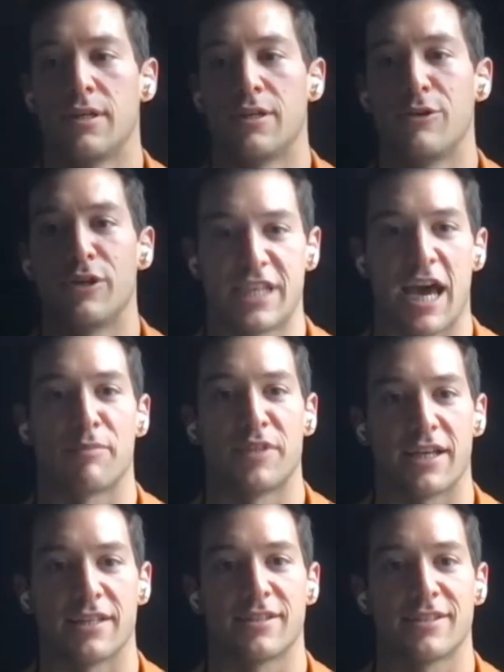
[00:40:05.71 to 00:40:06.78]
who could tap
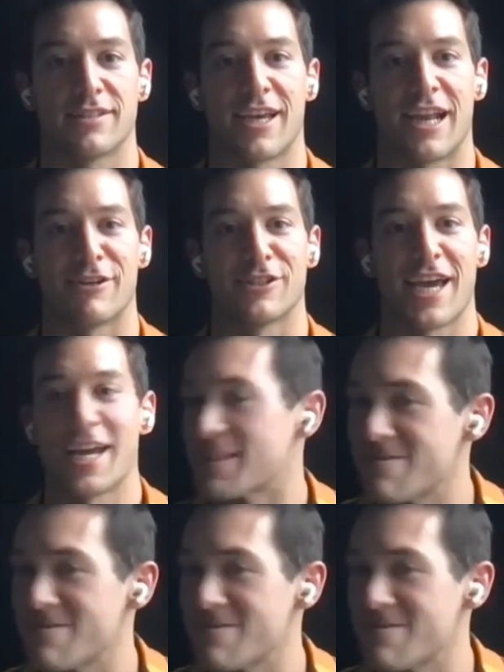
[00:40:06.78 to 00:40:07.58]
dance. And I was like,